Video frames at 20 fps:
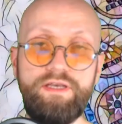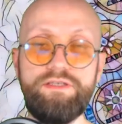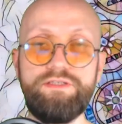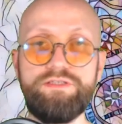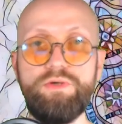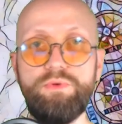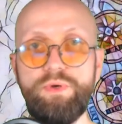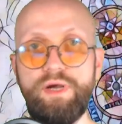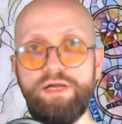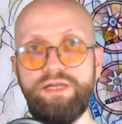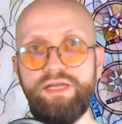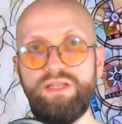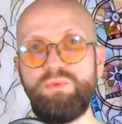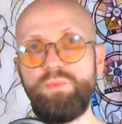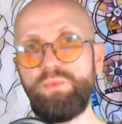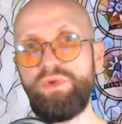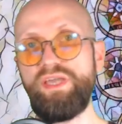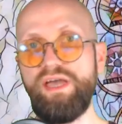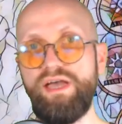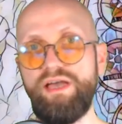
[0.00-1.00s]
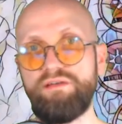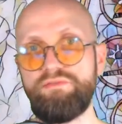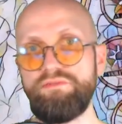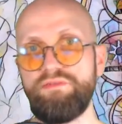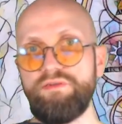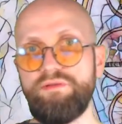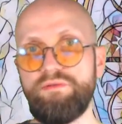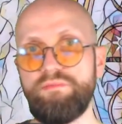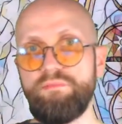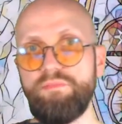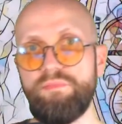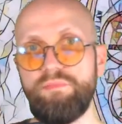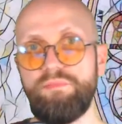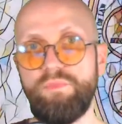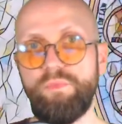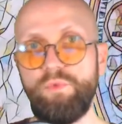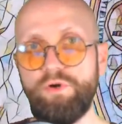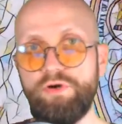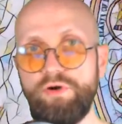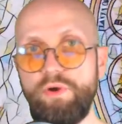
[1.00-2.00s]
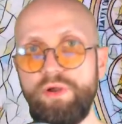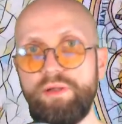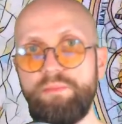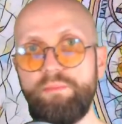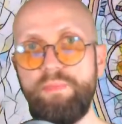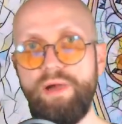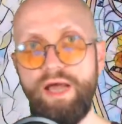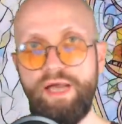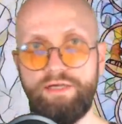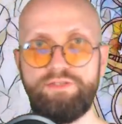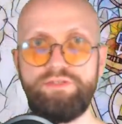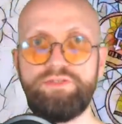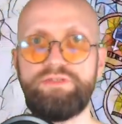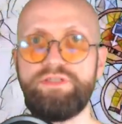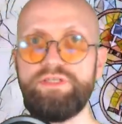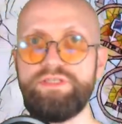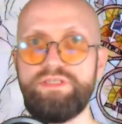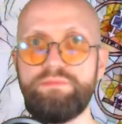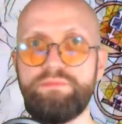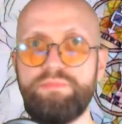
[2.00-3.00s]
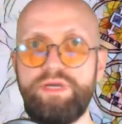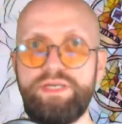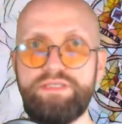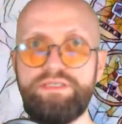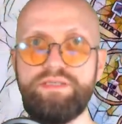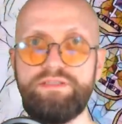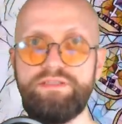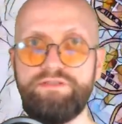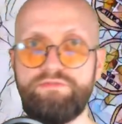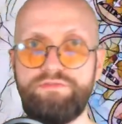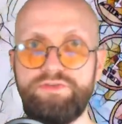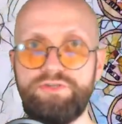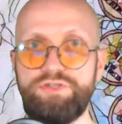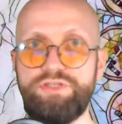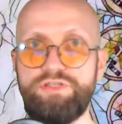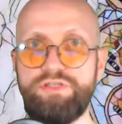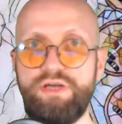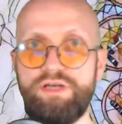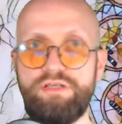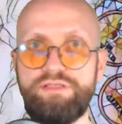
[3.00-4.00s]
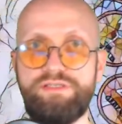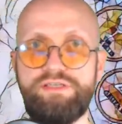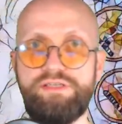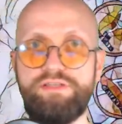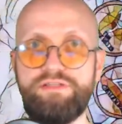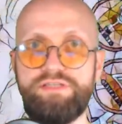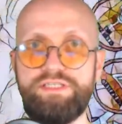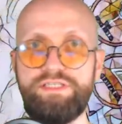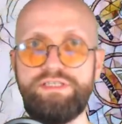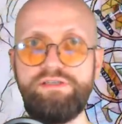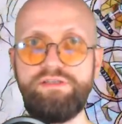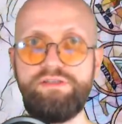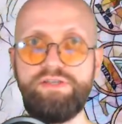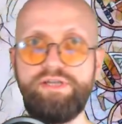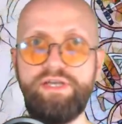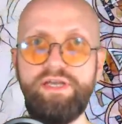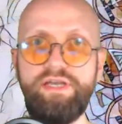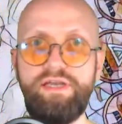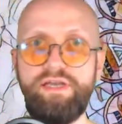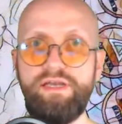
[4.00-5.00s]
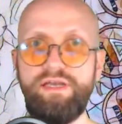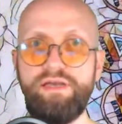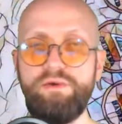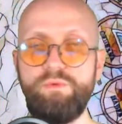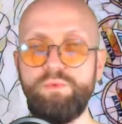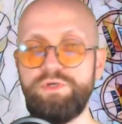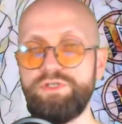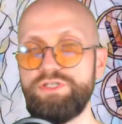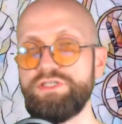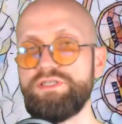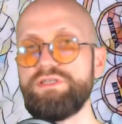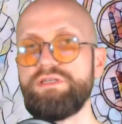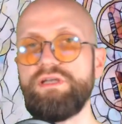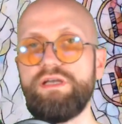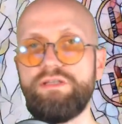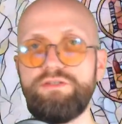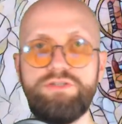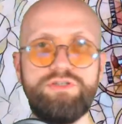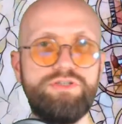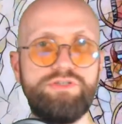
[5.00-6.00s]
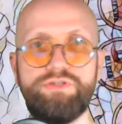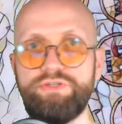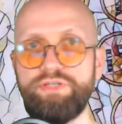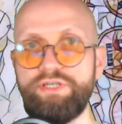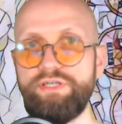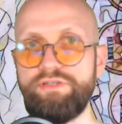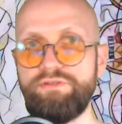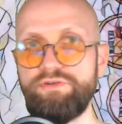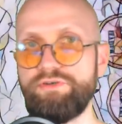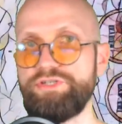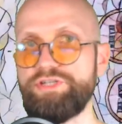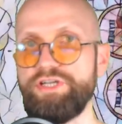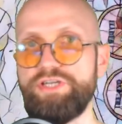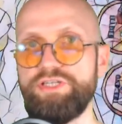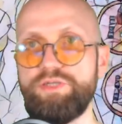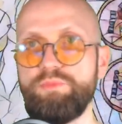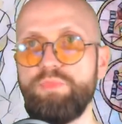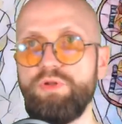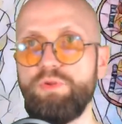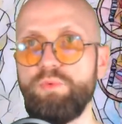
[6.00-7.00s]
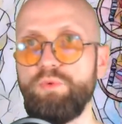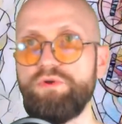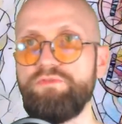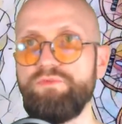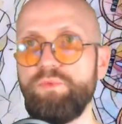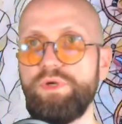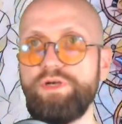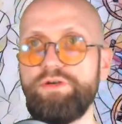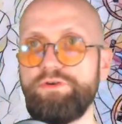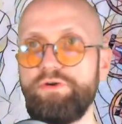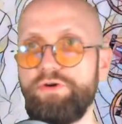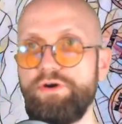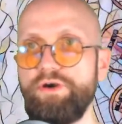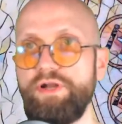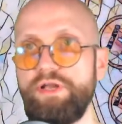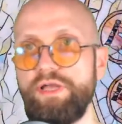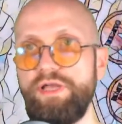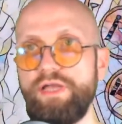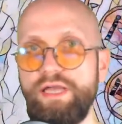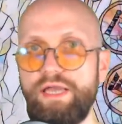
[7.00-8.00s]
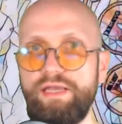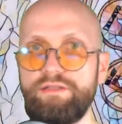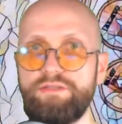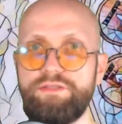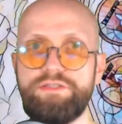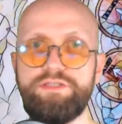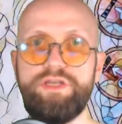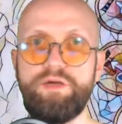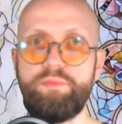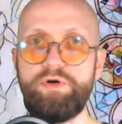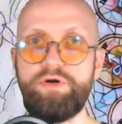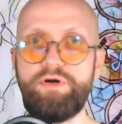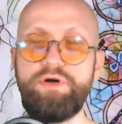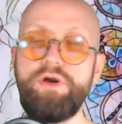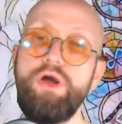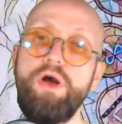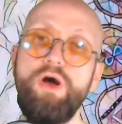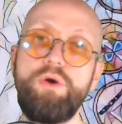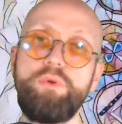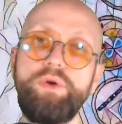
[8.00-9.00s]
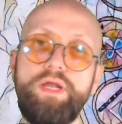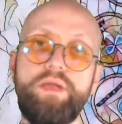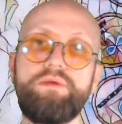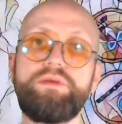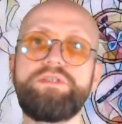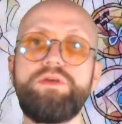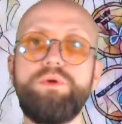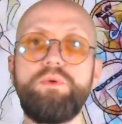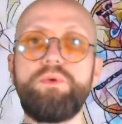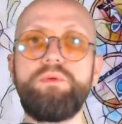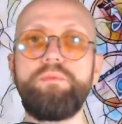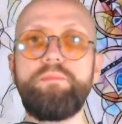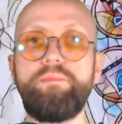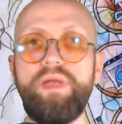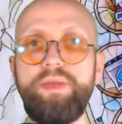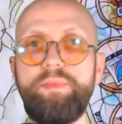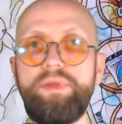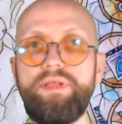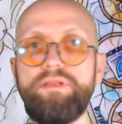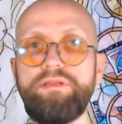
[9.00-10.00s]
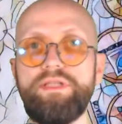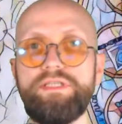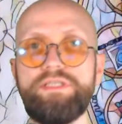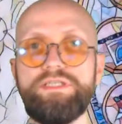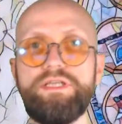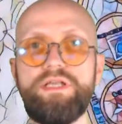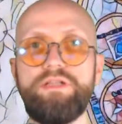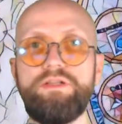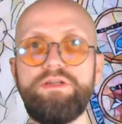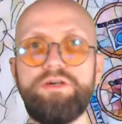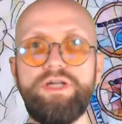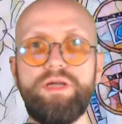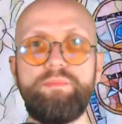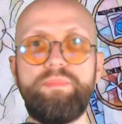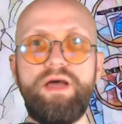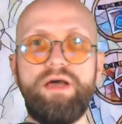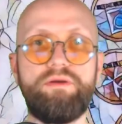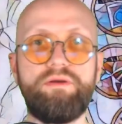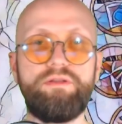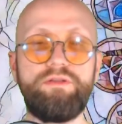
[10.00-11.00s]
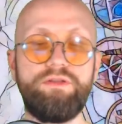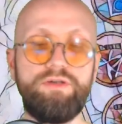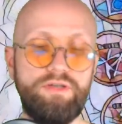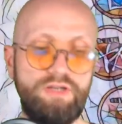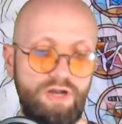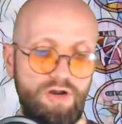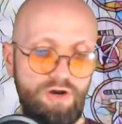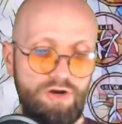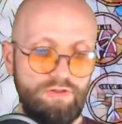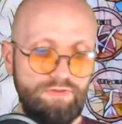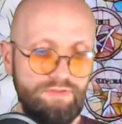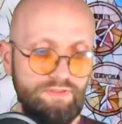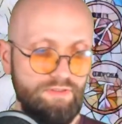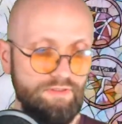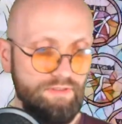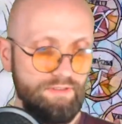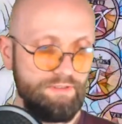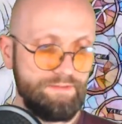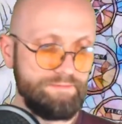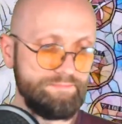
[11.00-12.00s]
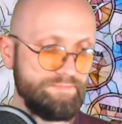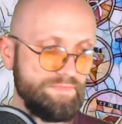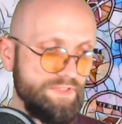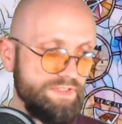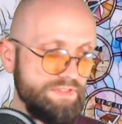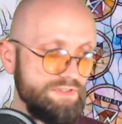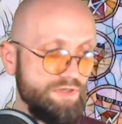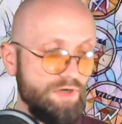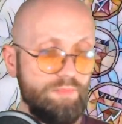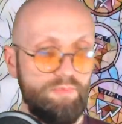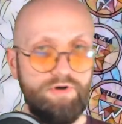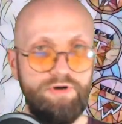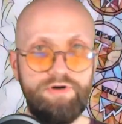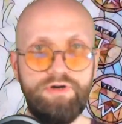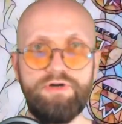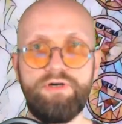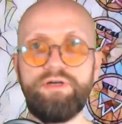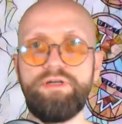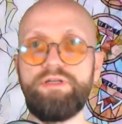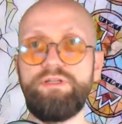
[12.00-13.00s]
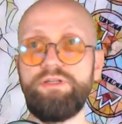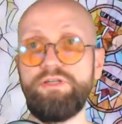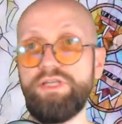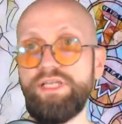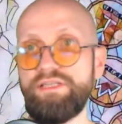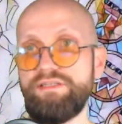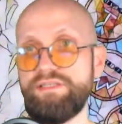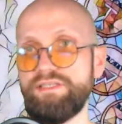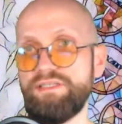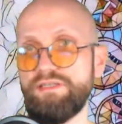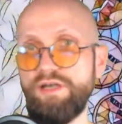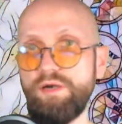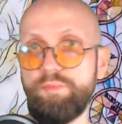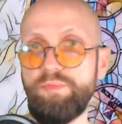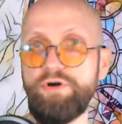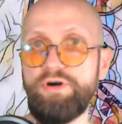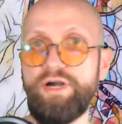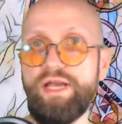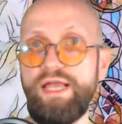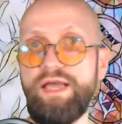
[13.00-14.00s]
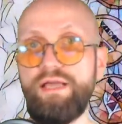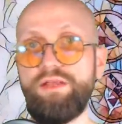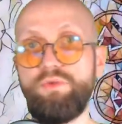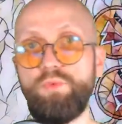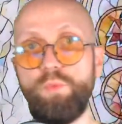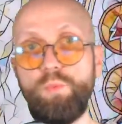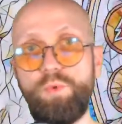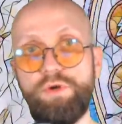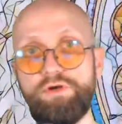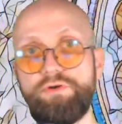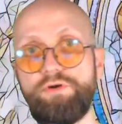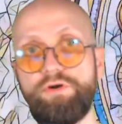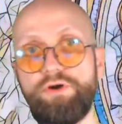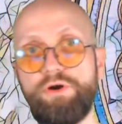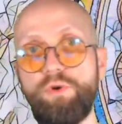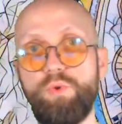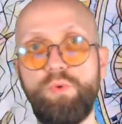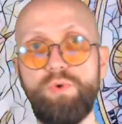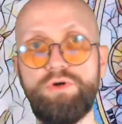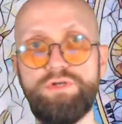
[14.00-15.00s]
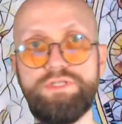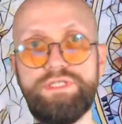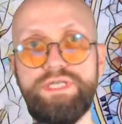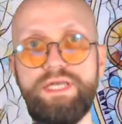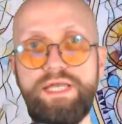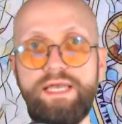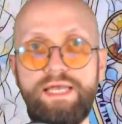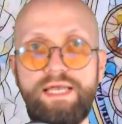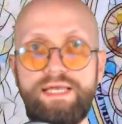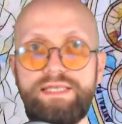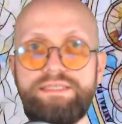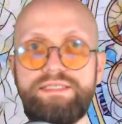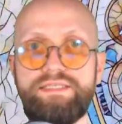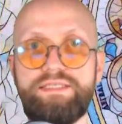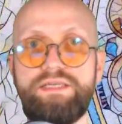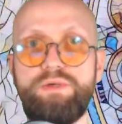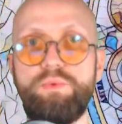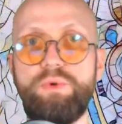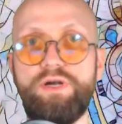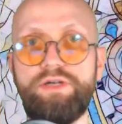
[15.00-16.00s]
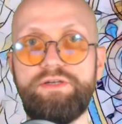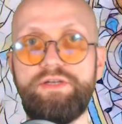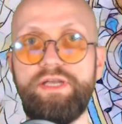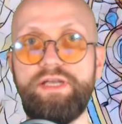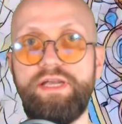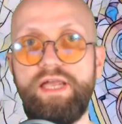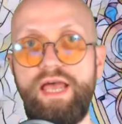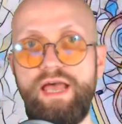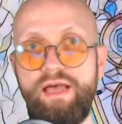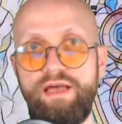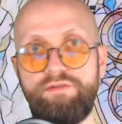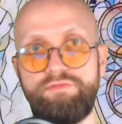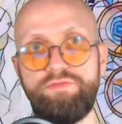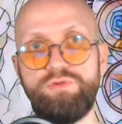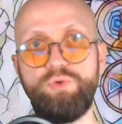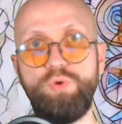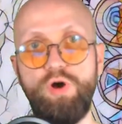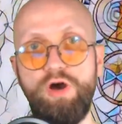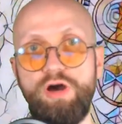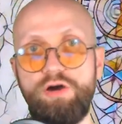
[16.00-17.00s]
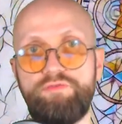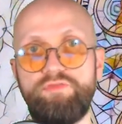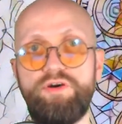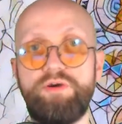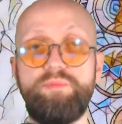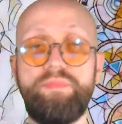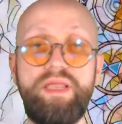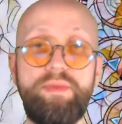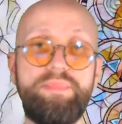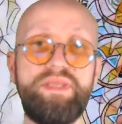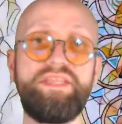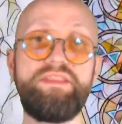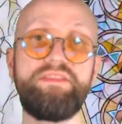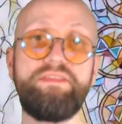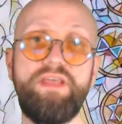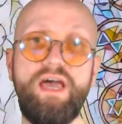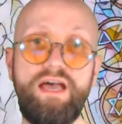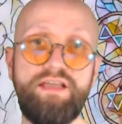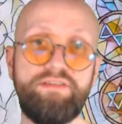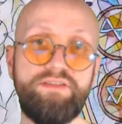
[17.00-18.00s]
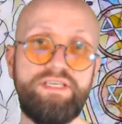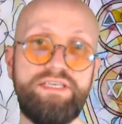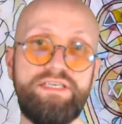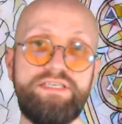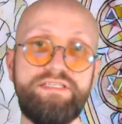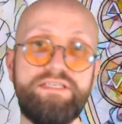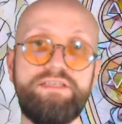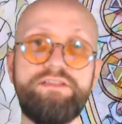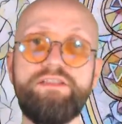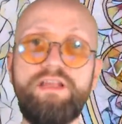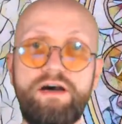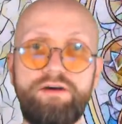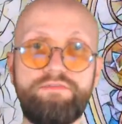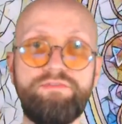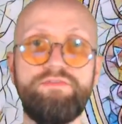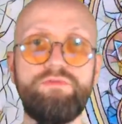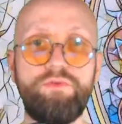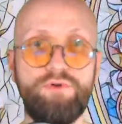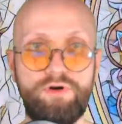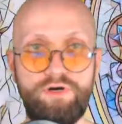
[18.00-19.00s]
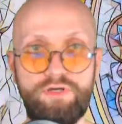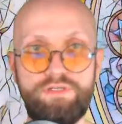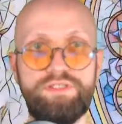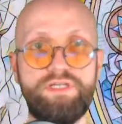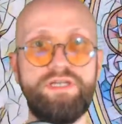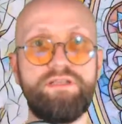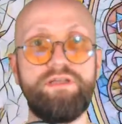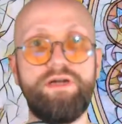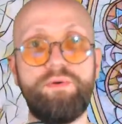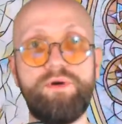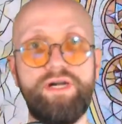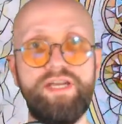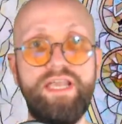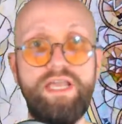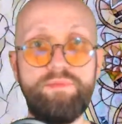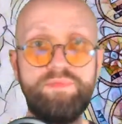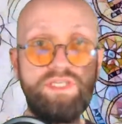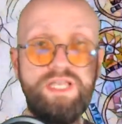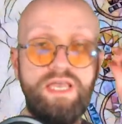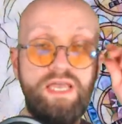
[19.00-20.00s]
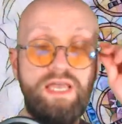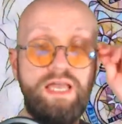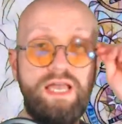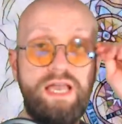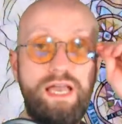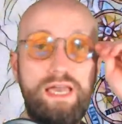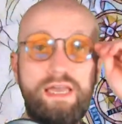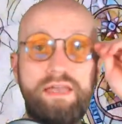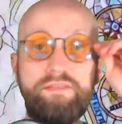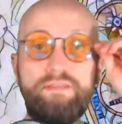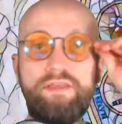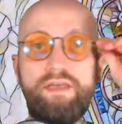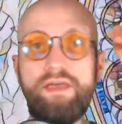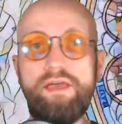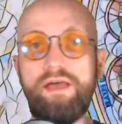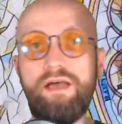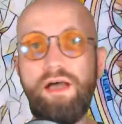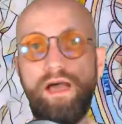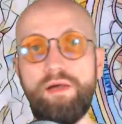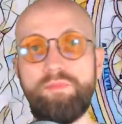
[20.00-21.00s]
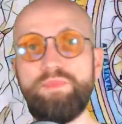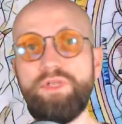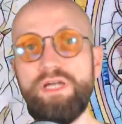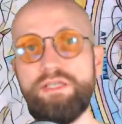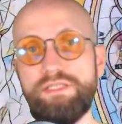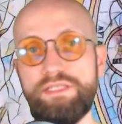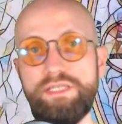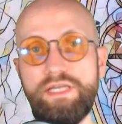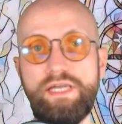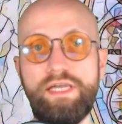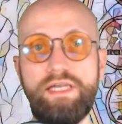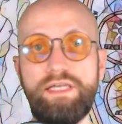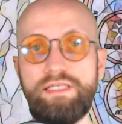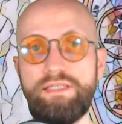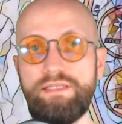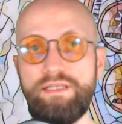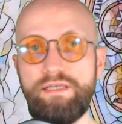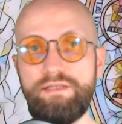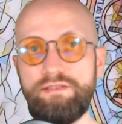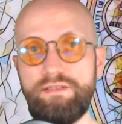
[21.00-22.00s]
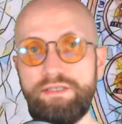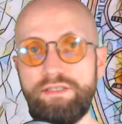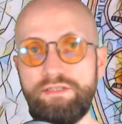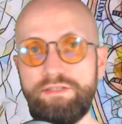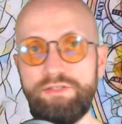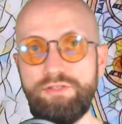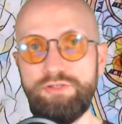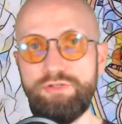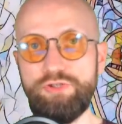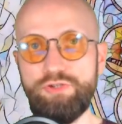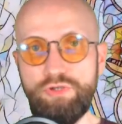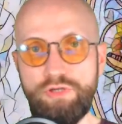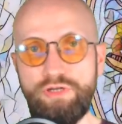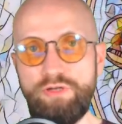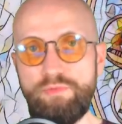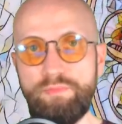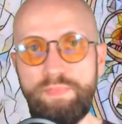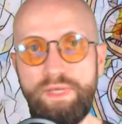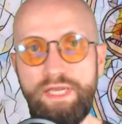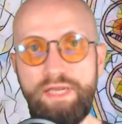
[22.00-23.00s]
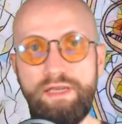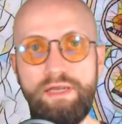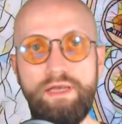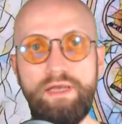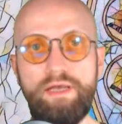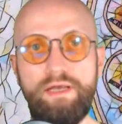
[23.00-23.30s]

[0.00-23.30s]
So again, we're going back to this basic division Unseelie-Seelie, which is additionally interchangeable with winter and summer. Okay, so maybe let's look at the summer and winter courts and see what they have to offer. Maybe that is enough for us in our games. And I'm not saying that it shouldn't be.